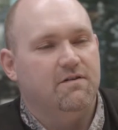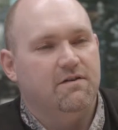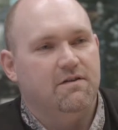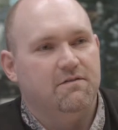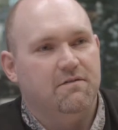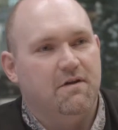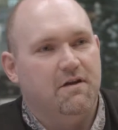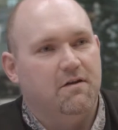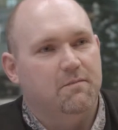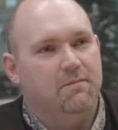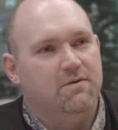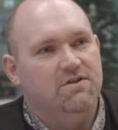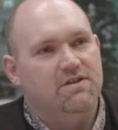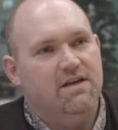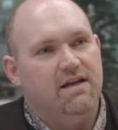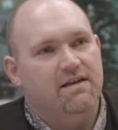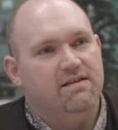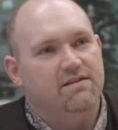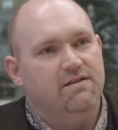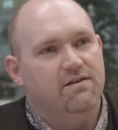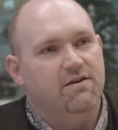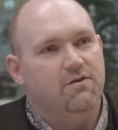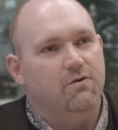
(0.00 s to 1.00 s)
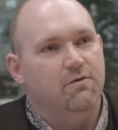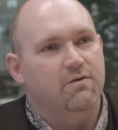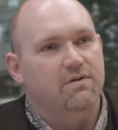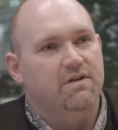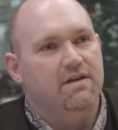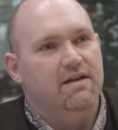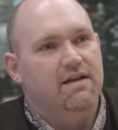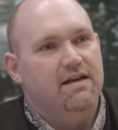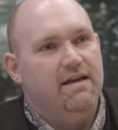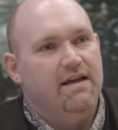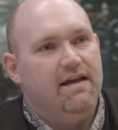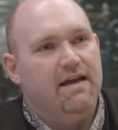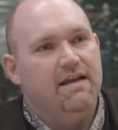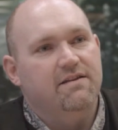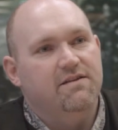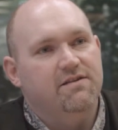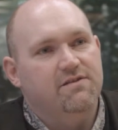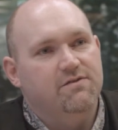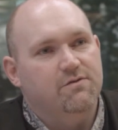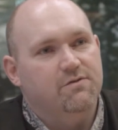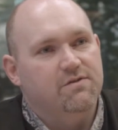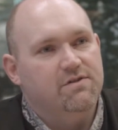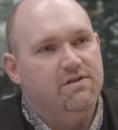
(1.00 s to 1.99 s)
a developer checks a code into
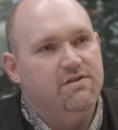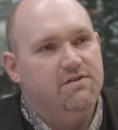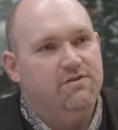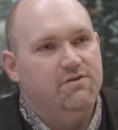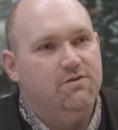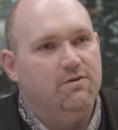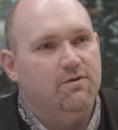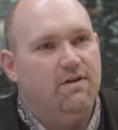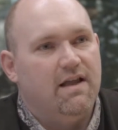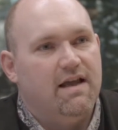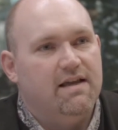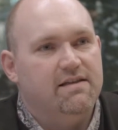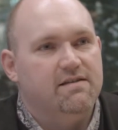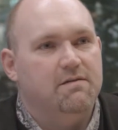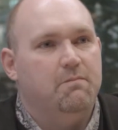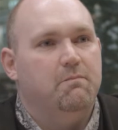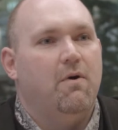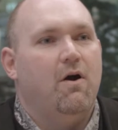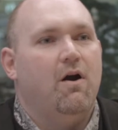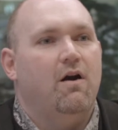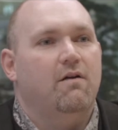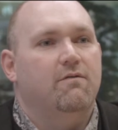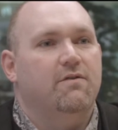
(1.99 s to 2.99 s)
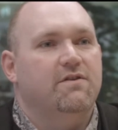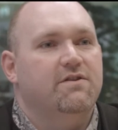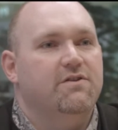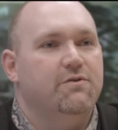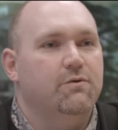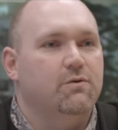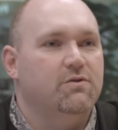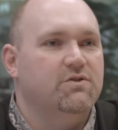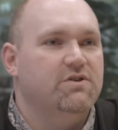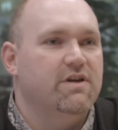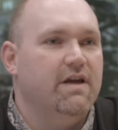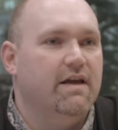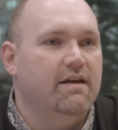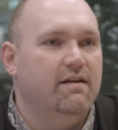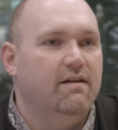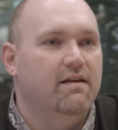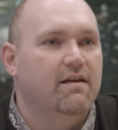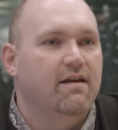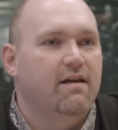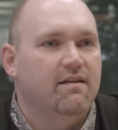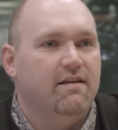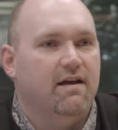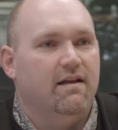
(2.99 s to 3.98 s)
source control as a part of a tool chain
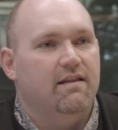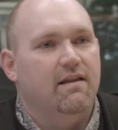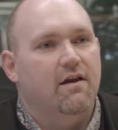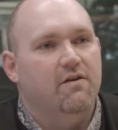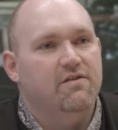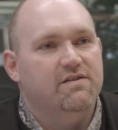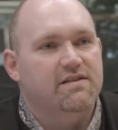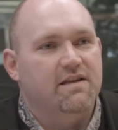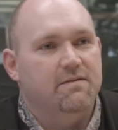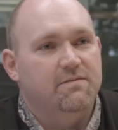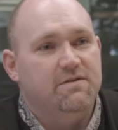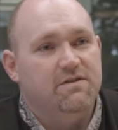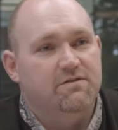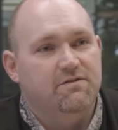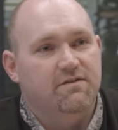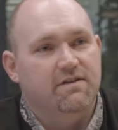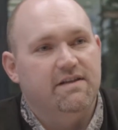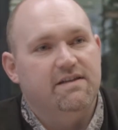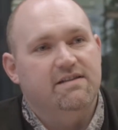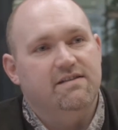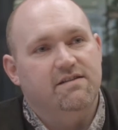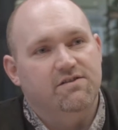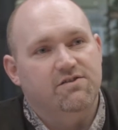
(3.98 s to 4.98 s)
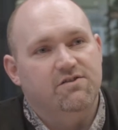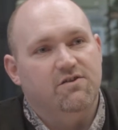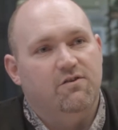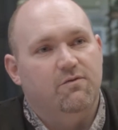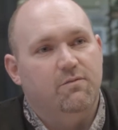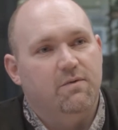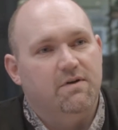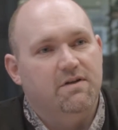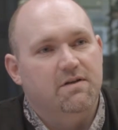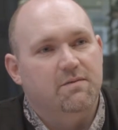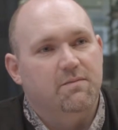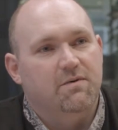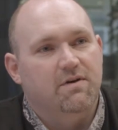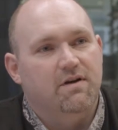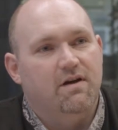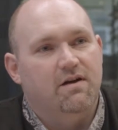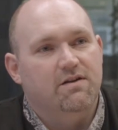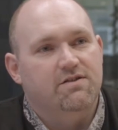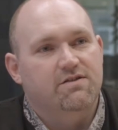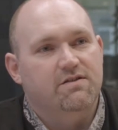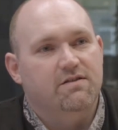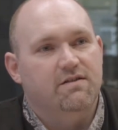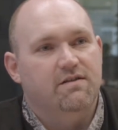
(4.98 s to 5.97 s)
that allows them to release their software to production,